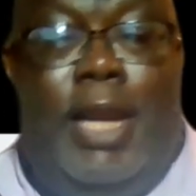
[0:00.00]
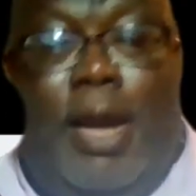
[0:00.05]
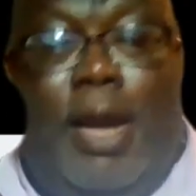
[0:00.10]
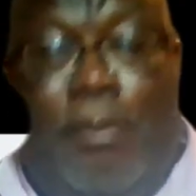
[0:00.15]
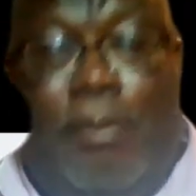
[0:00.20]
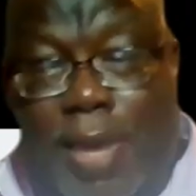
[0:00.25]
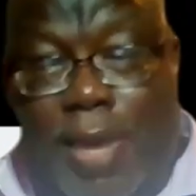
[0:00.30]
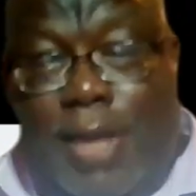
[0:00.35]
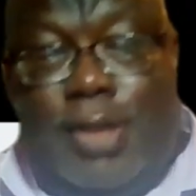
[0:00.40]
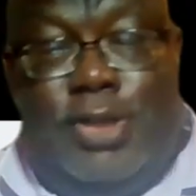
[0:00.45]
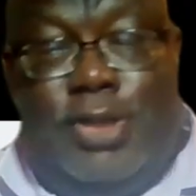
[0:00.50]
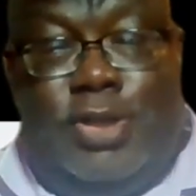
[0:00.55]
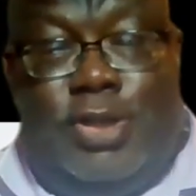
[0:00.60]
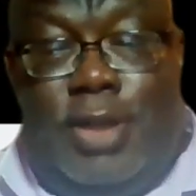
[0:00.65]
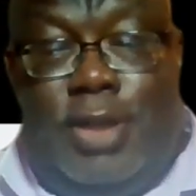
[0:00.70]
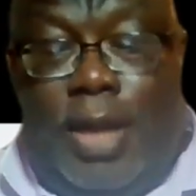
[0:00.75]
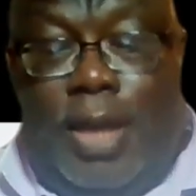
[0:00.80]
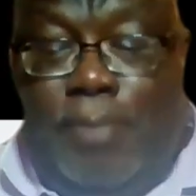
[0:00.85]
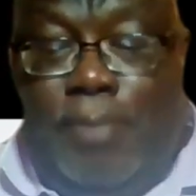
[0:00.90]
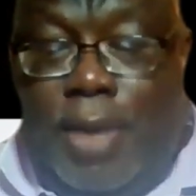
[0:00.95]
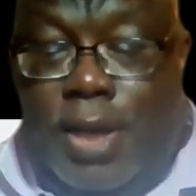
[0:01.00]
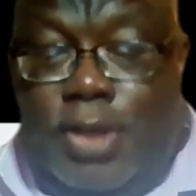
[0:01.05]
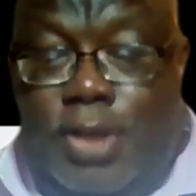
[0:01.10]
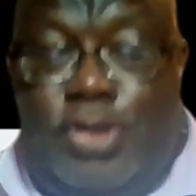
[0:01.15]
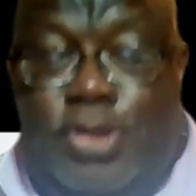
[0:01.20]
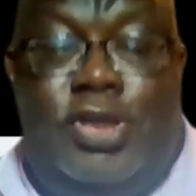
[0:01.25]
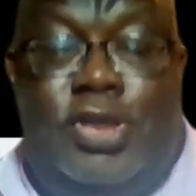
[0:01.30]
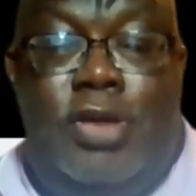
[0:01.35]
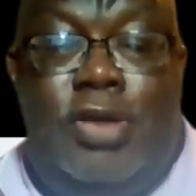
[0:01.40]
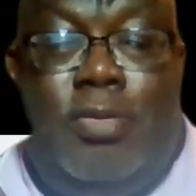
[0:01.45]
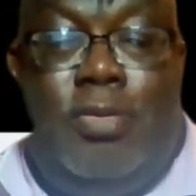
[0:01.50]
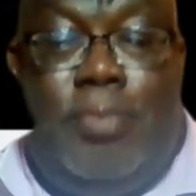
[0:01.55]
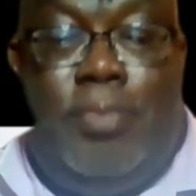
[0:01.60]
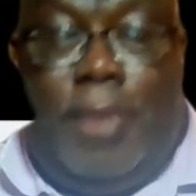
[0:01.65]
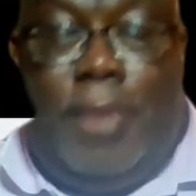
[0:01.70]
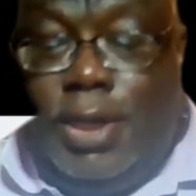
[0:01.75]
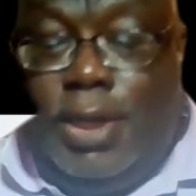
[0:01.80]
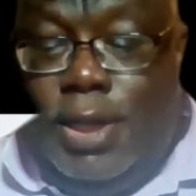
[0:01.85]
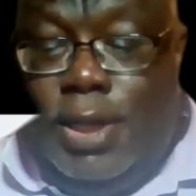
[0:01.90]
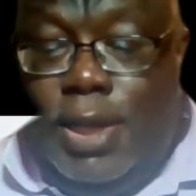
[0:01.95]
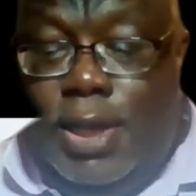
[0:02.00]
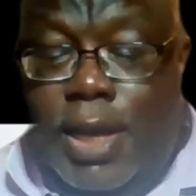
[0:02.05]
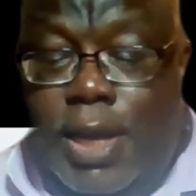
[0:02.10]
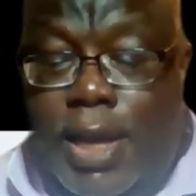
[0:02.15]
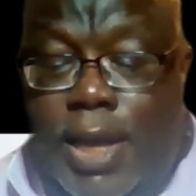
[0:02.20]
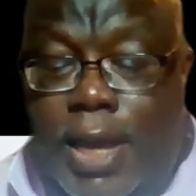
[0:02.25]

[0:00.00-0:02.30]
And I met a I met a gentleman,